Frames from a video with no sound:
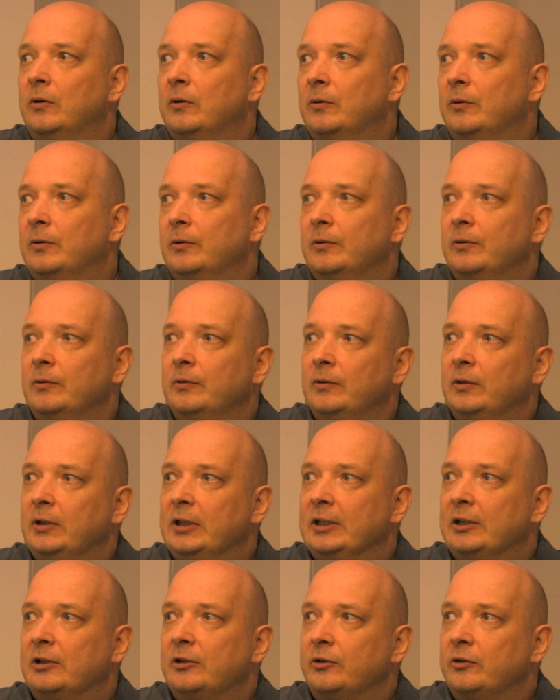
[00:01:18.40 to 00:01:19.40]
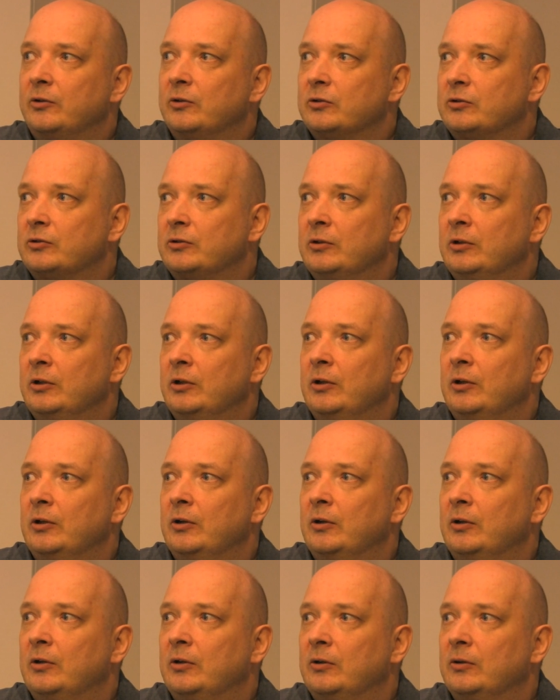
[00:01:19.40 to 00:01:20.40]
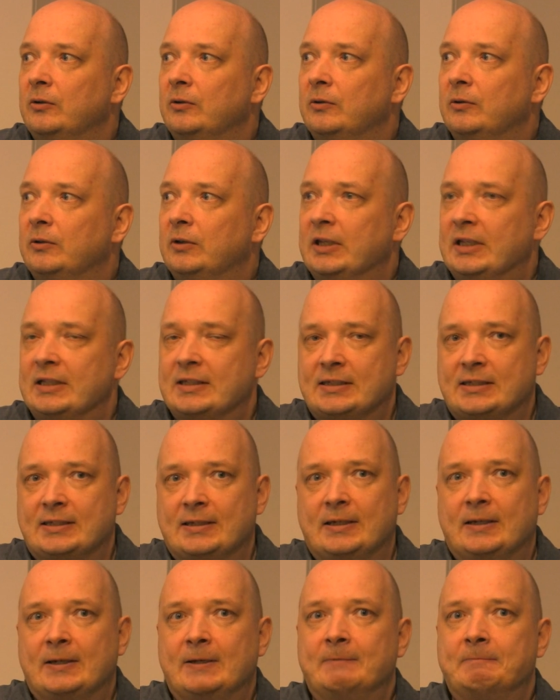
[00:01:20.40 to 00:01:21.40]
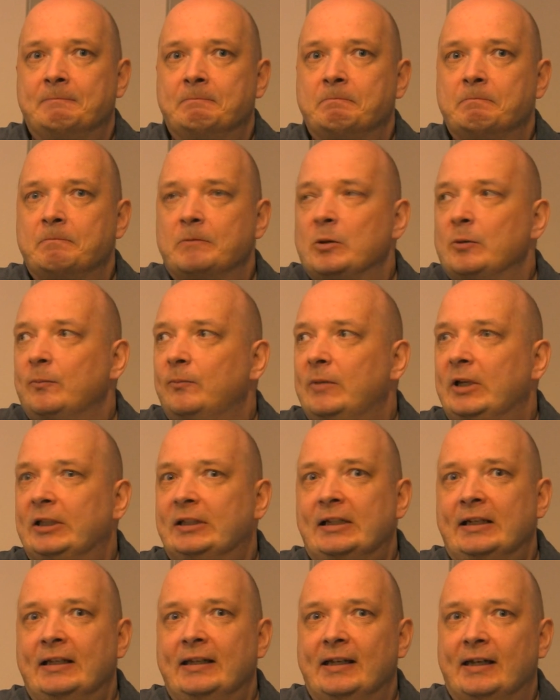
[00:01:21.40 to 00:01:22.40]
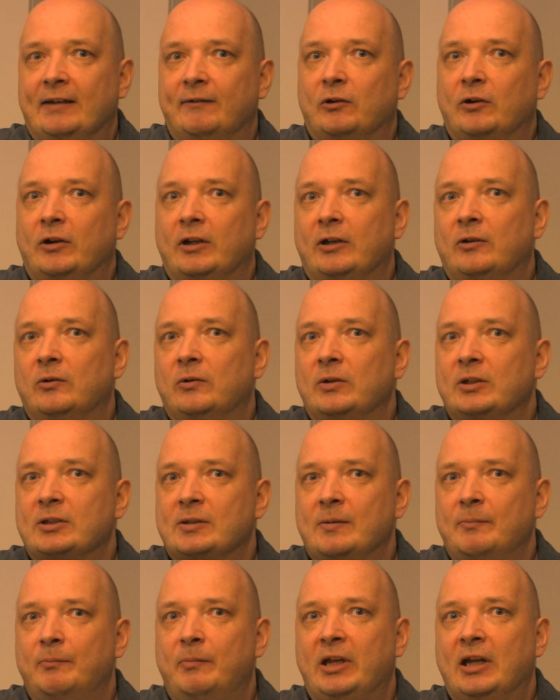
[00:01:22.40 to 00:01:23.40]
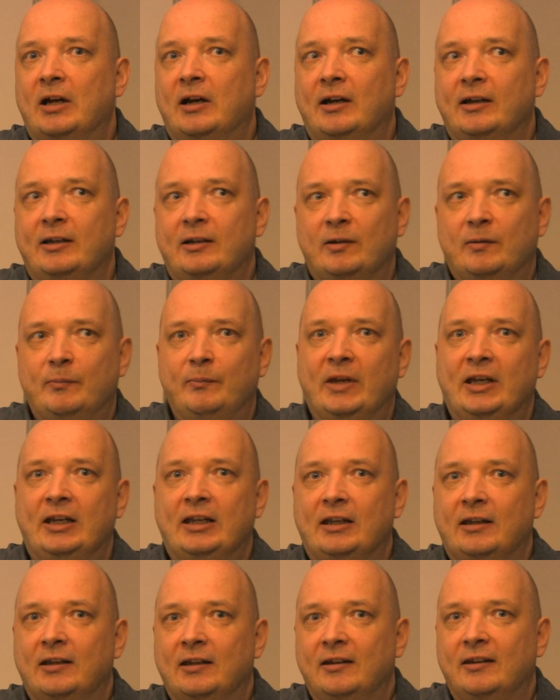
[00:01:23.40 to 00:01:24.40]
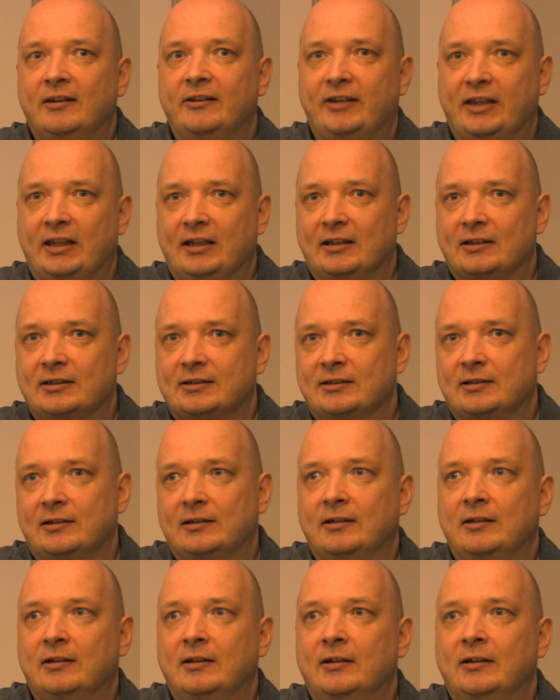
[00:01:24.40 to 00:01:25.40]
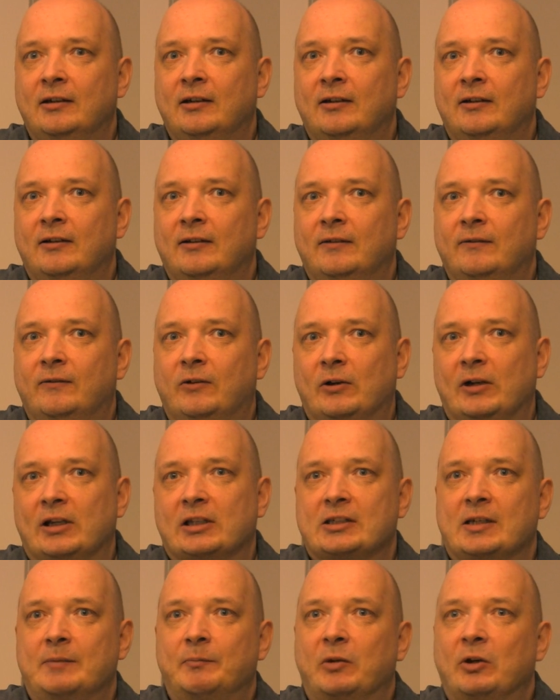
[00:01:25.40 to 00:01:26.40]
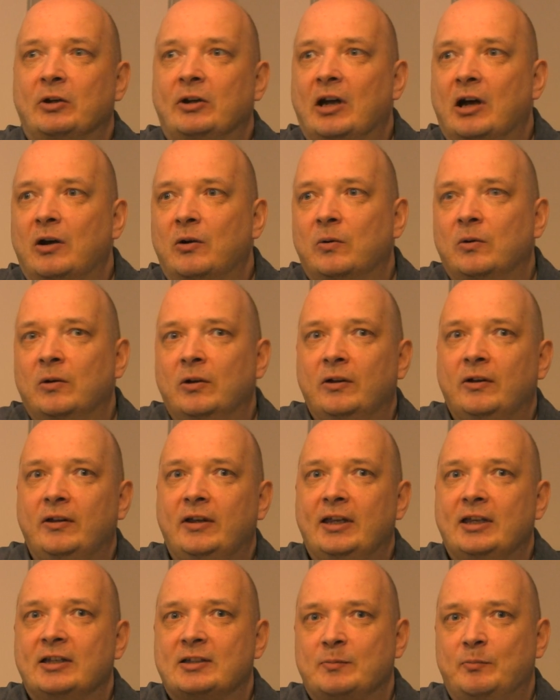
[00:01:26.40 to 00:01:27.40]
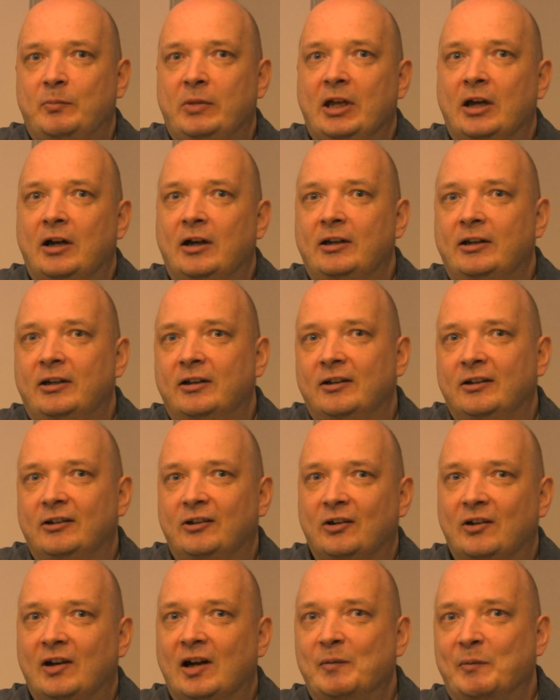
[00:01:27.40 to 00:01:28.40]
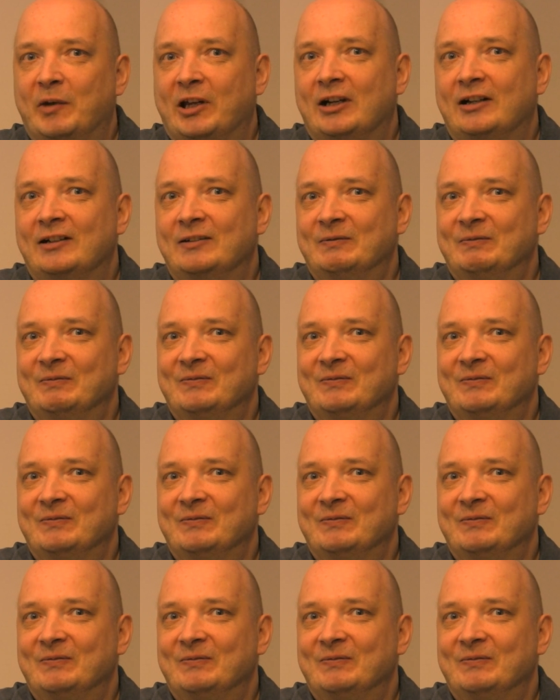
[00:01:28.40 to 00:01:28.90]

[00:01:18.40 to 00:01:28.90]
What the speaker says: introduce this Petri Lievonen, who is behind many things. For example, now he is behind the camera.